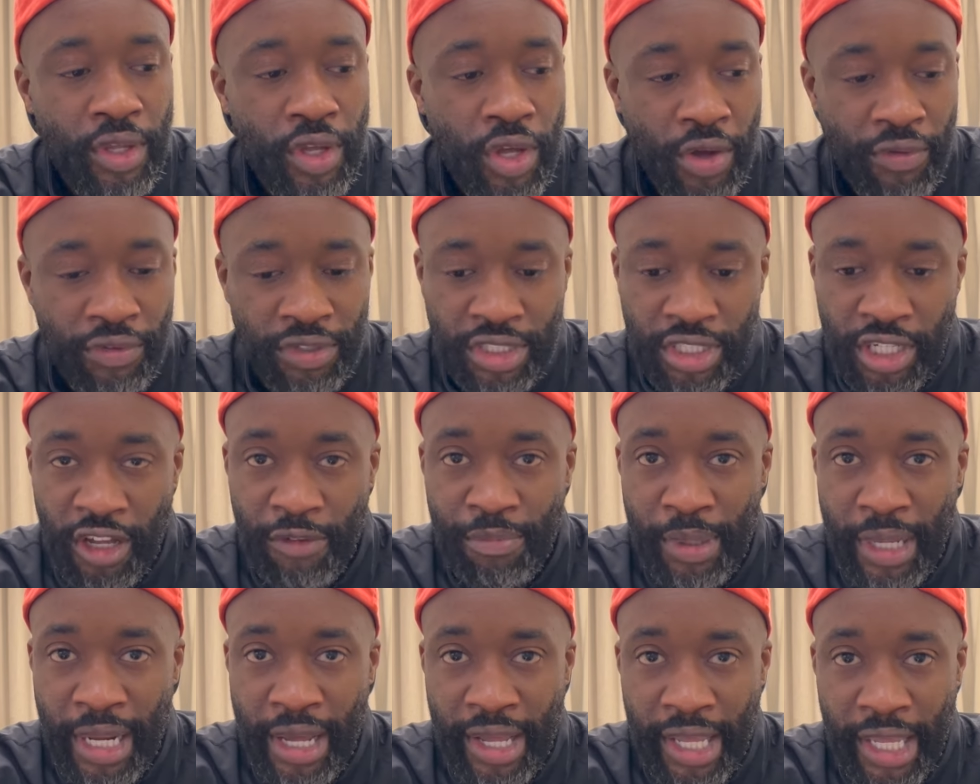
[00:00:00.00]
Obviously, I've
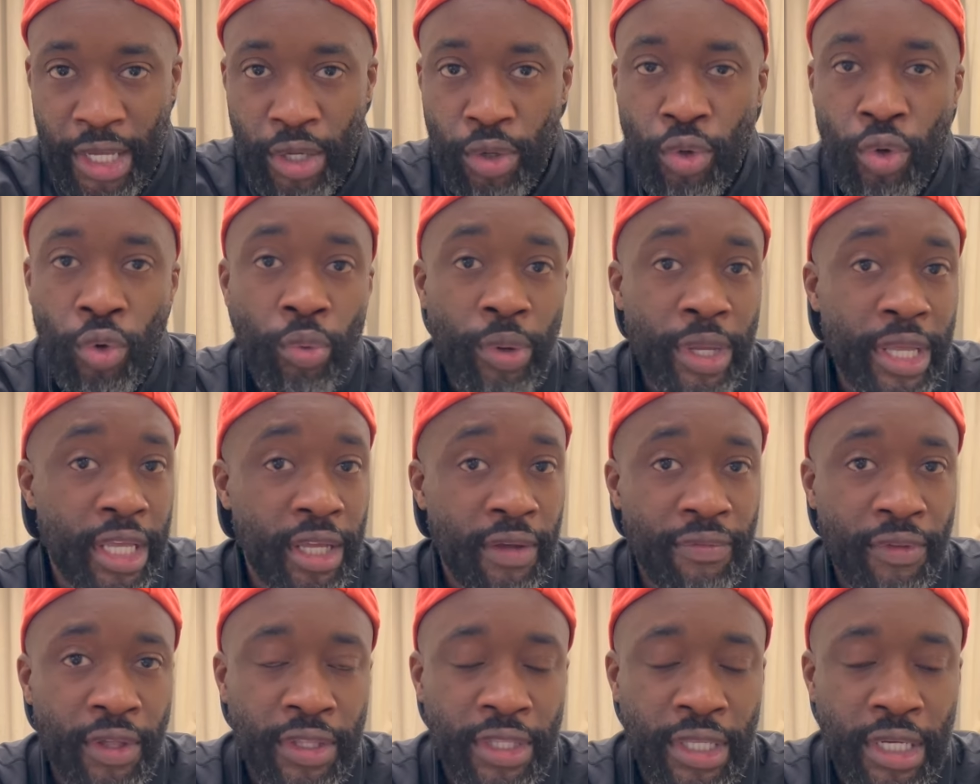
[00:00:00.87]
been out here all week. I've
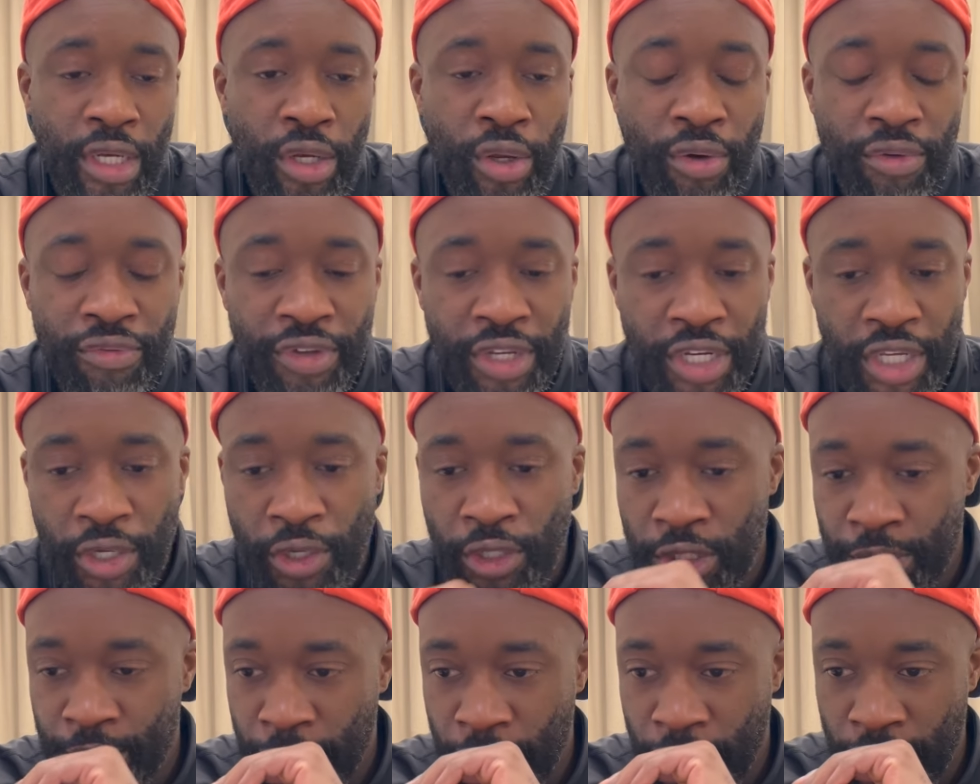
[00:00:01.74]
not done a lot of
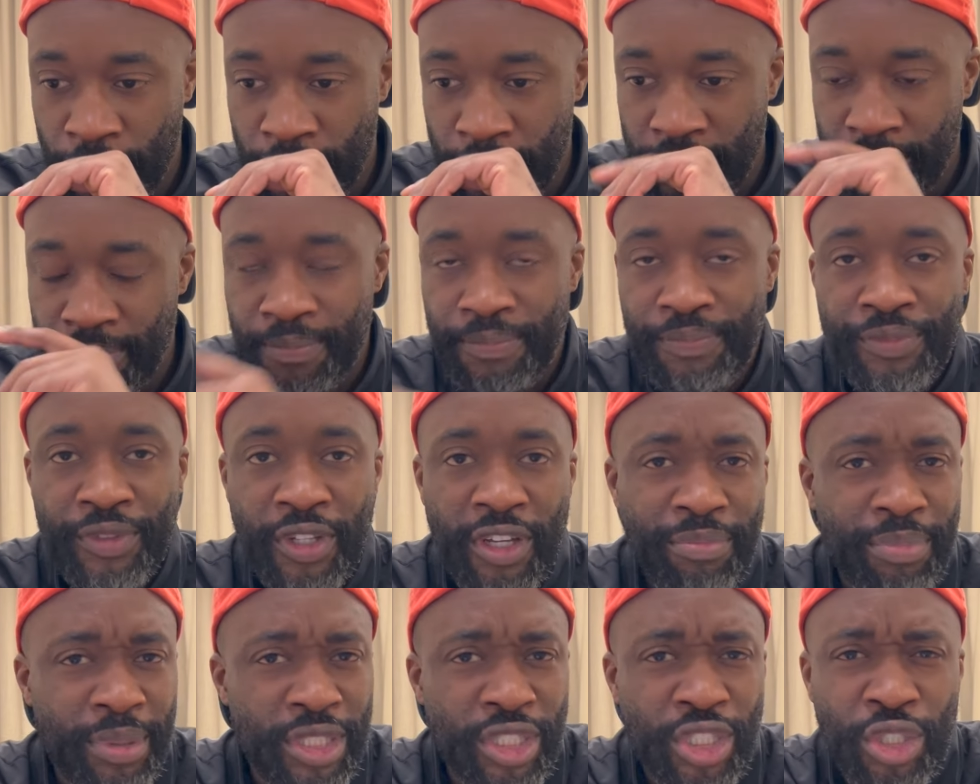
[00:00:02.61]
videos because
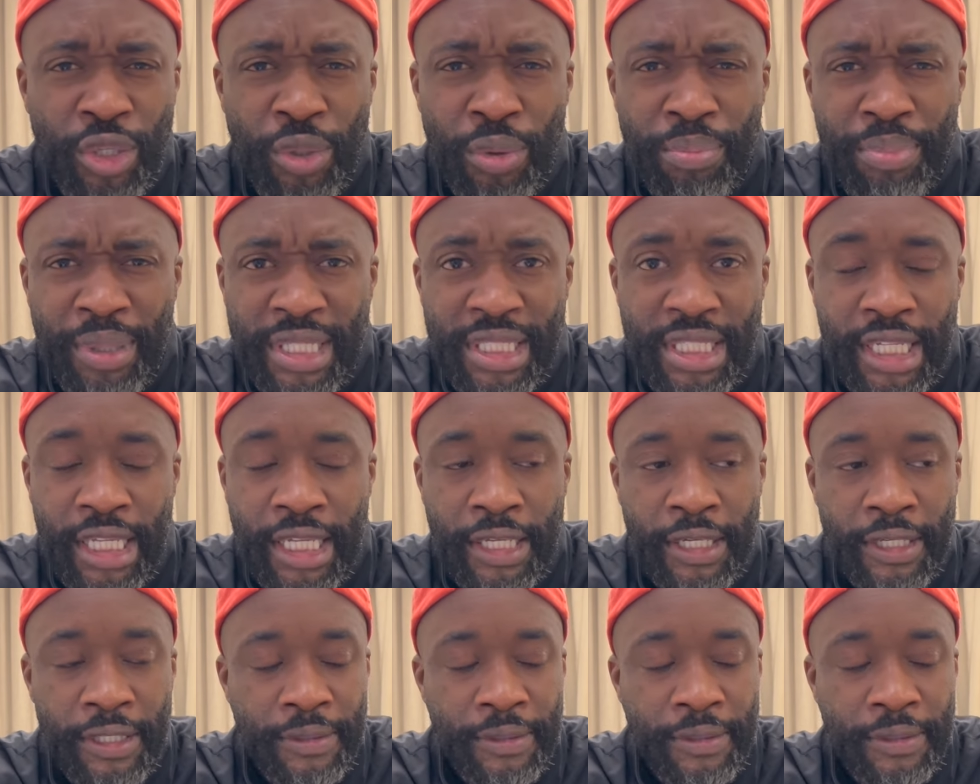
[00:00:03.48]
I've been so busy.